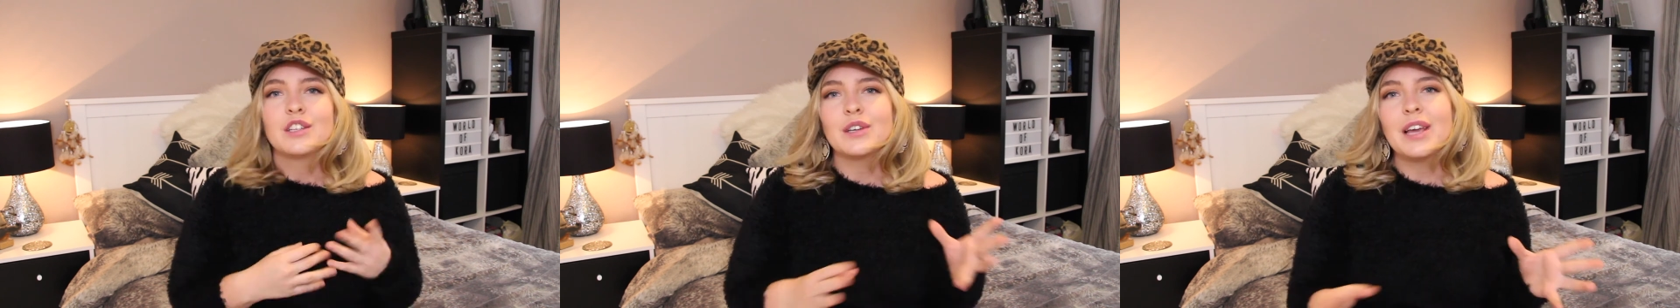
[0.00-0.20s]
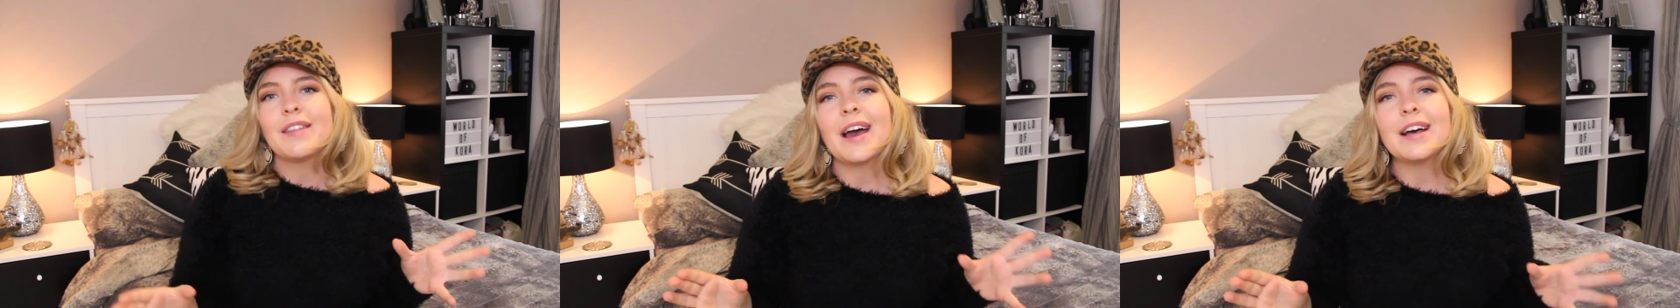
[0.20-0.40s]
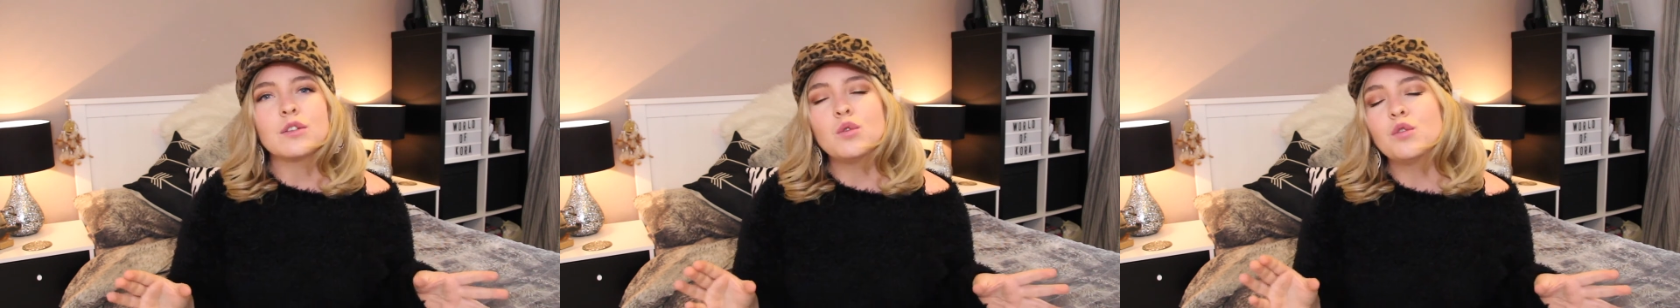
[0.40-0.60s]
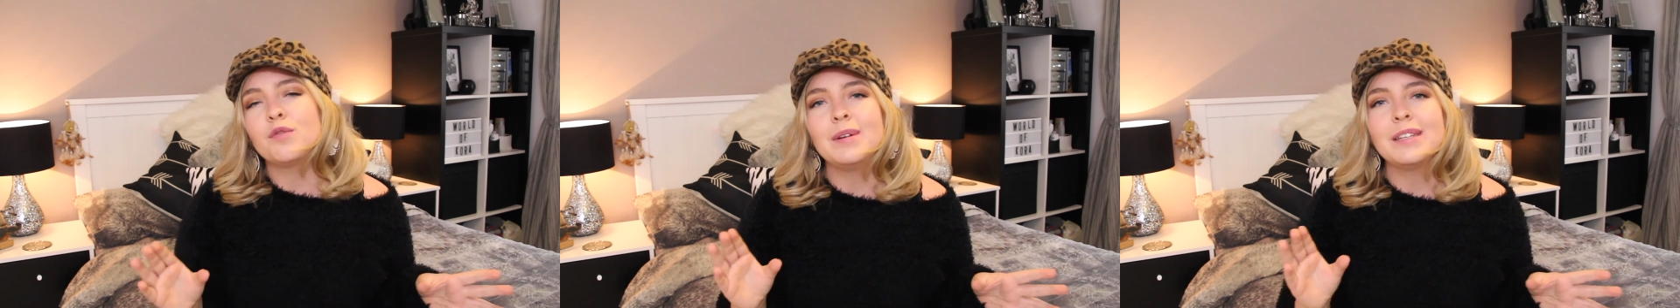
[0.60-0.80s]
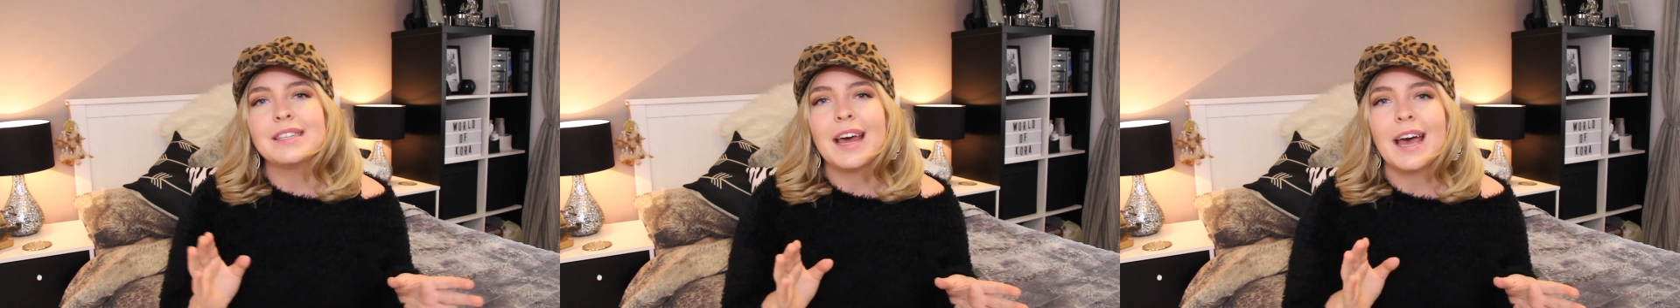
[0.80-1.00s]
So yeah, that's all
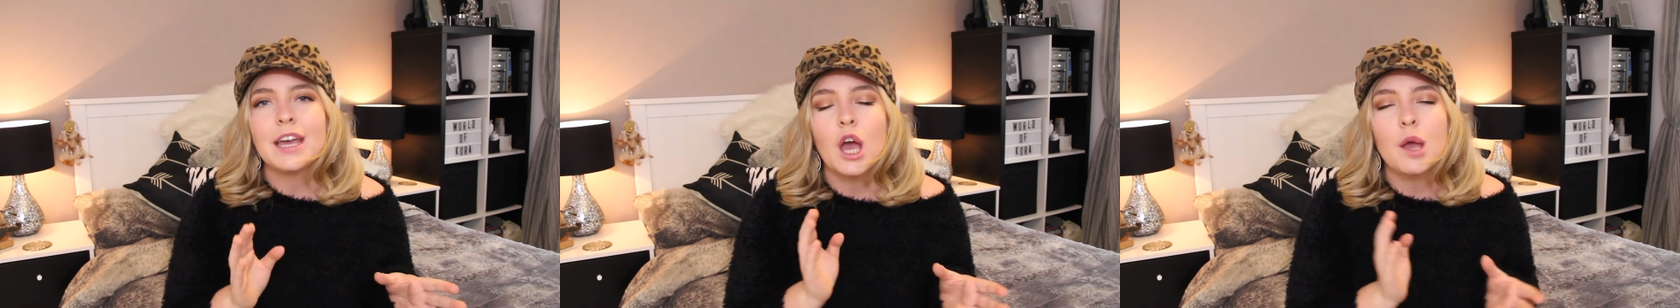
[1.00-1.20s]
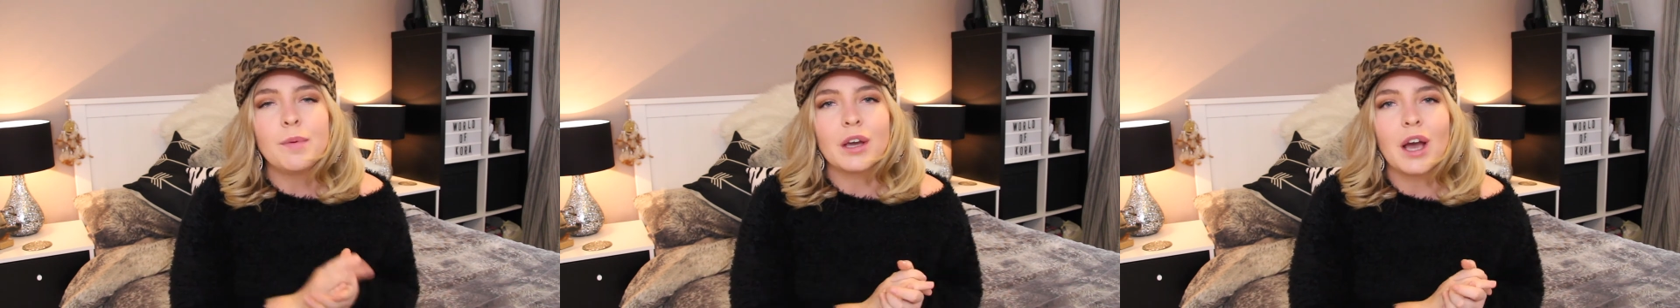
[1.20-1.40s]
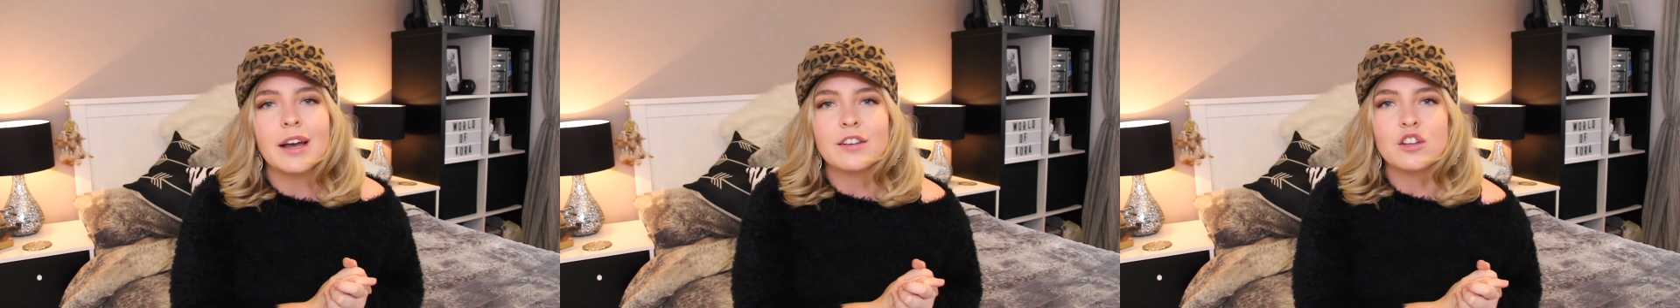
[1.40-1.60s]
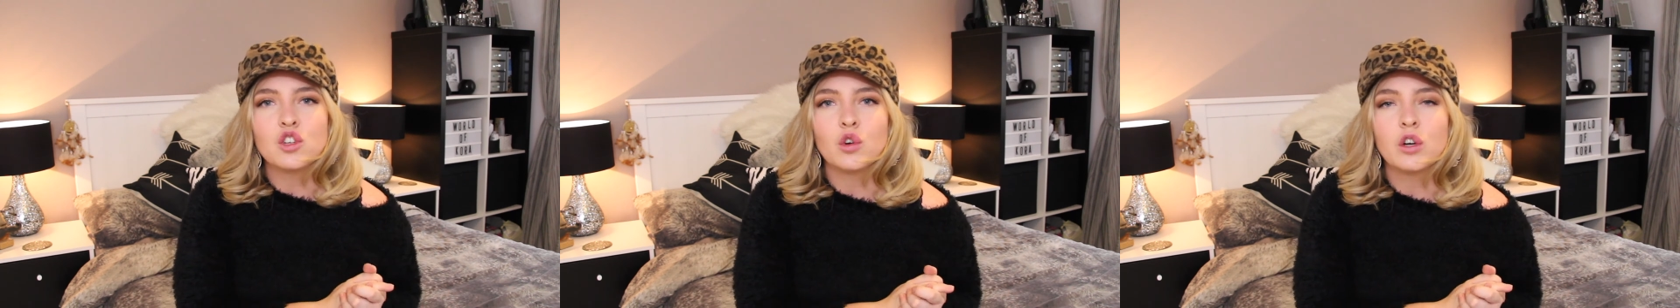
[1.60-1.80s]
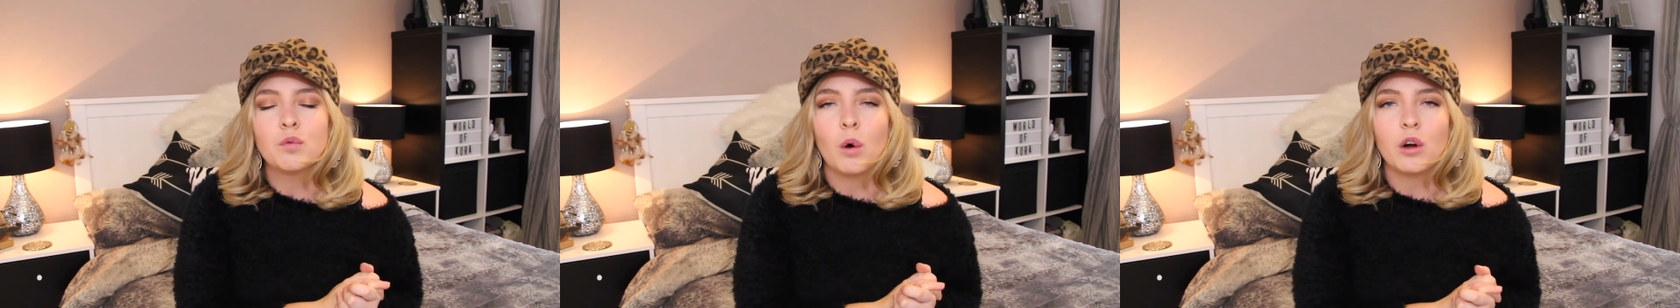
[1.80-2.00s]
for me today. I hope you guys
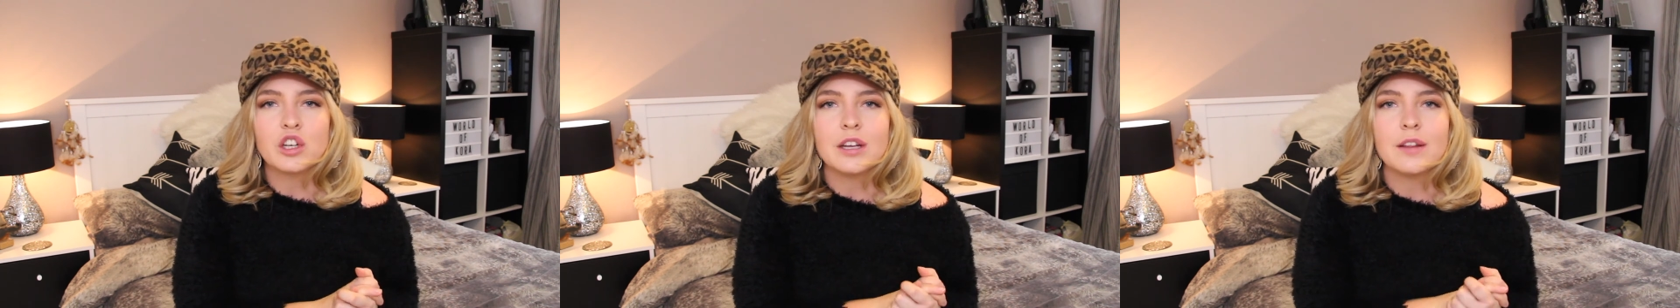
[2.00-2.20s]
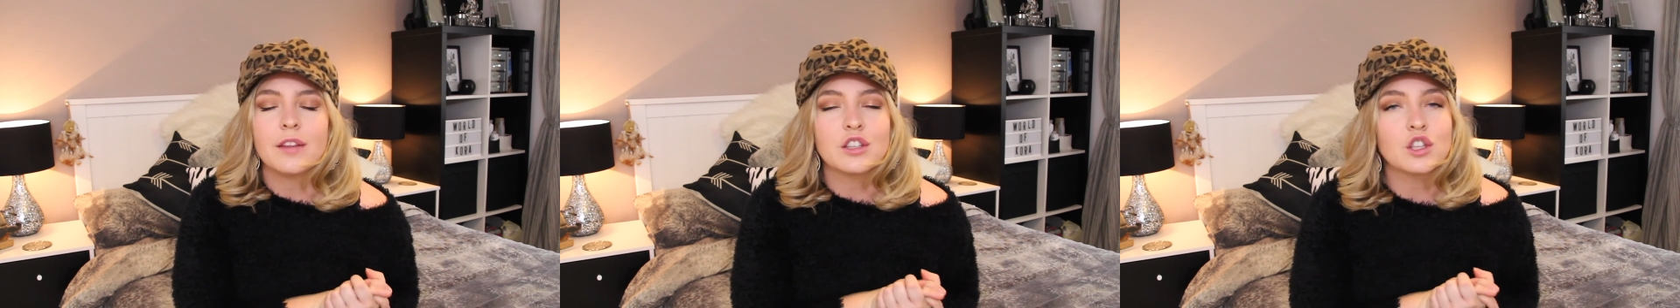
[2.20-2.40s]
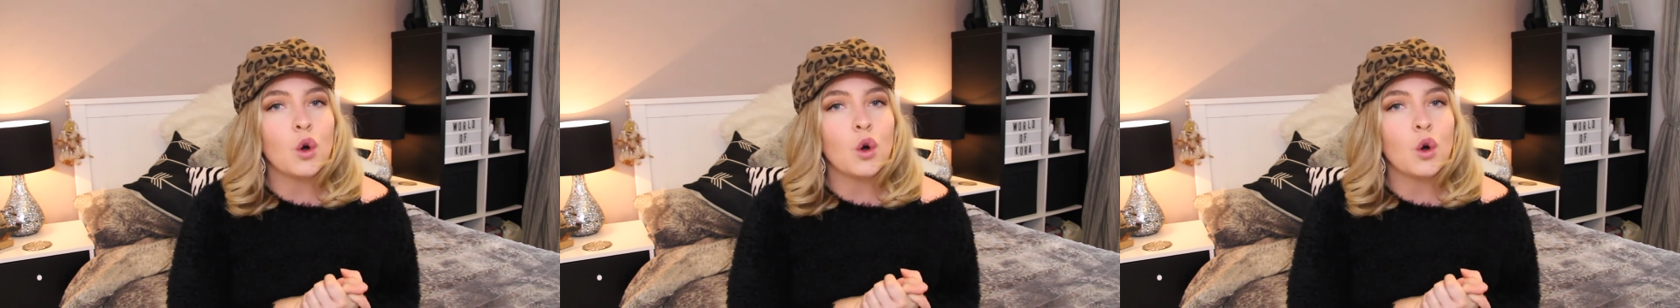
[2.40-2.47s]
enjoyed watching the